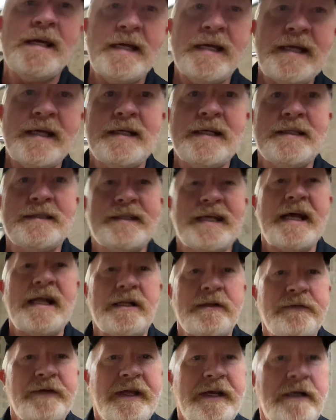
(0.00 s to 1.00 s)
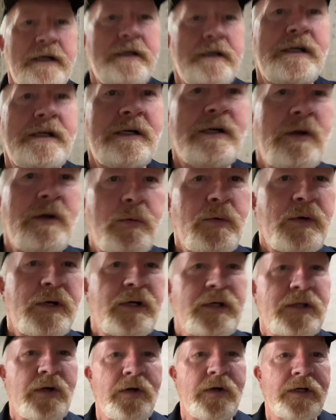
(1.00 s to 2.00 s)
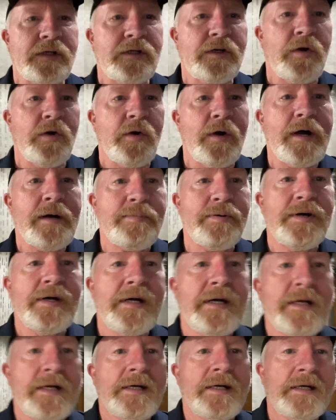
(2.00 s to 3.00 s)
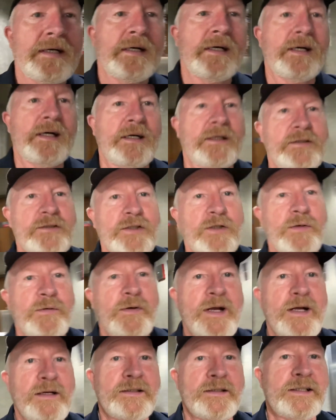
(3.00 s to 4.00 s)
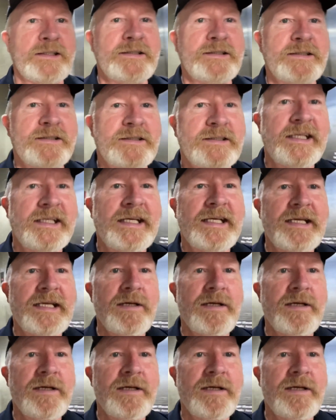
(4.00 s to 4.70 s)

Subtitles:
is the elevator. We're going to go up. I'll turn around and let you see.